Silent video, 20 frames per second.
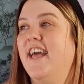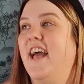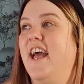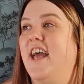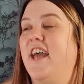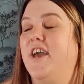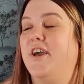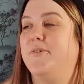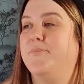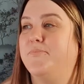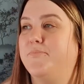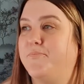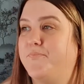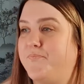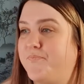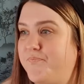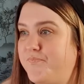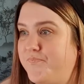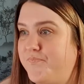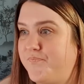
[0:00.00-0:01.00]

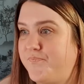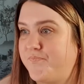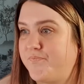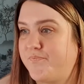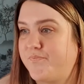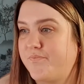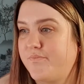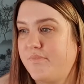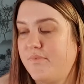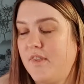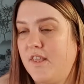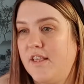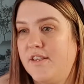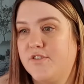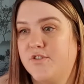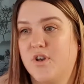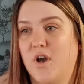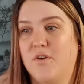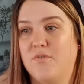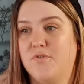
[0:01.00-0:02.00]
um,
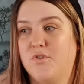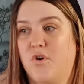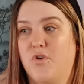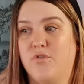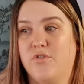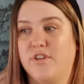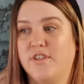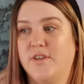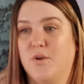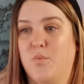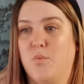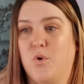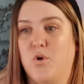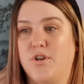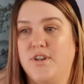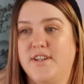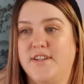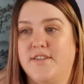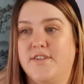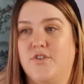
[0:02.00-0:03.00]
so I've not really
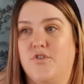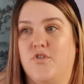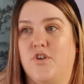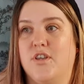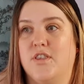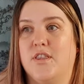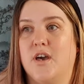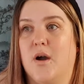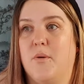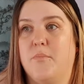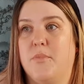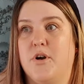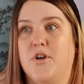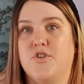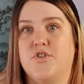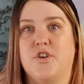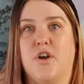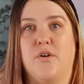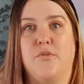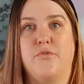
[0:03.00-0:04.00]
wanted to drink that
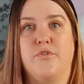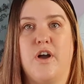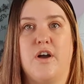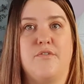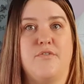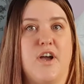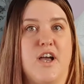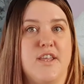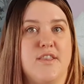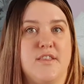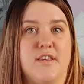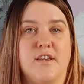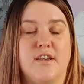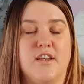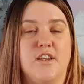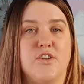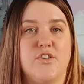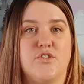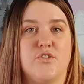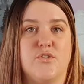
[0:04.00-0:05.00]
much. I've, I've had the
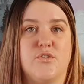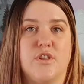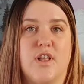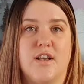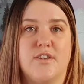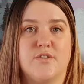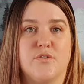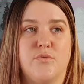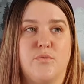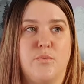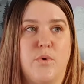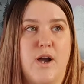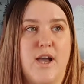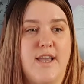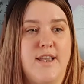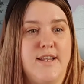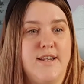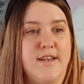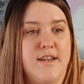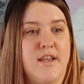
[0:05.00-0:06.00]
occasional glass of
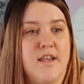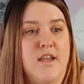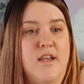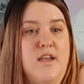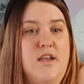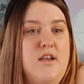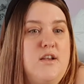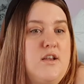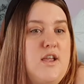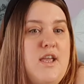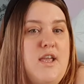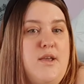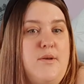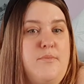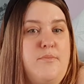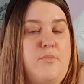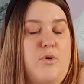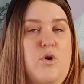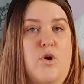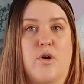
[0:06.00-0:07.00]
wine
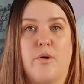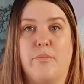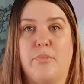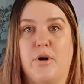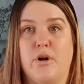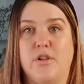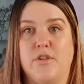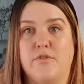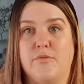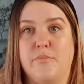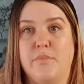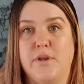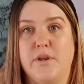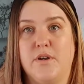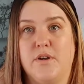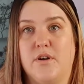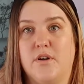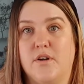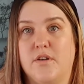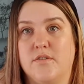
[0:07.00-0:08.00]
um, or a bottle of
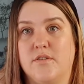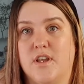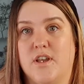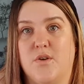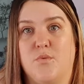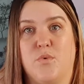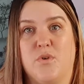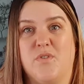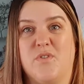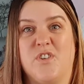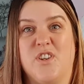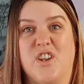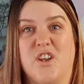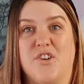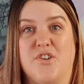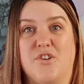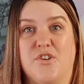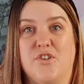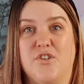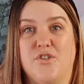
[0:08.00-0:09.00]
beer, like with
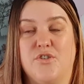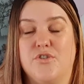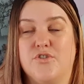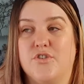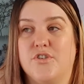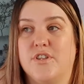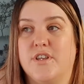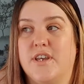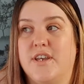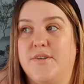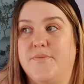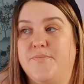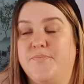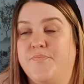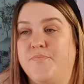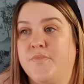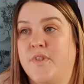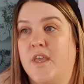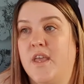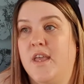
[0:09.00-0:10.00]
dinner usually.
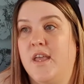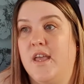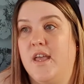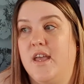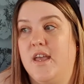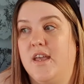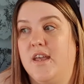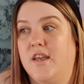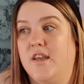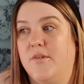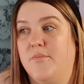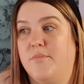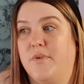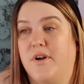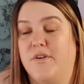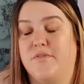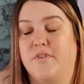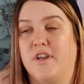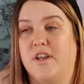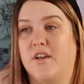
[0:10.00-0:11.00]
Um,
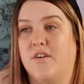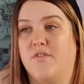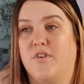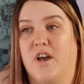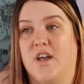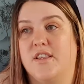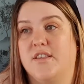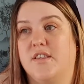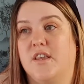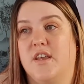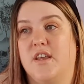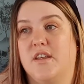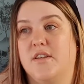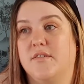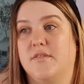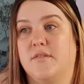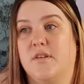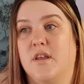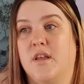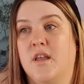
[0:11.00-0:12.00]
I think I've had like
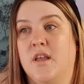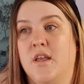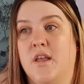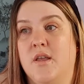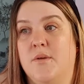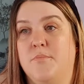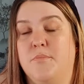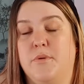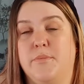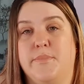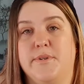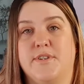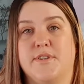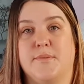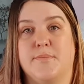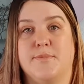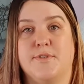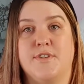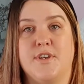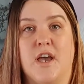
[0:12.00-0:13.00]
maybe
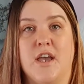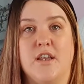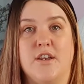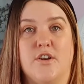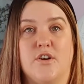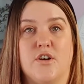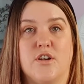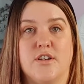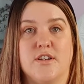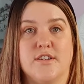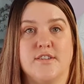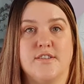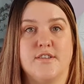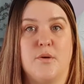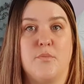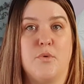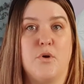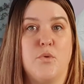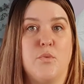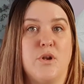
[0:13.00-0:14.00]
some cider in the
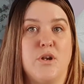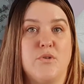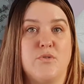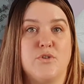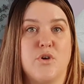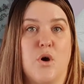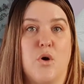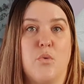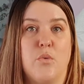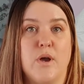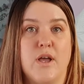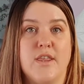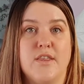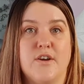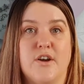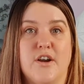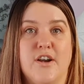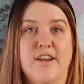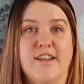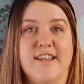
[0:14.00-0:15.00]
summer when it was hot weather,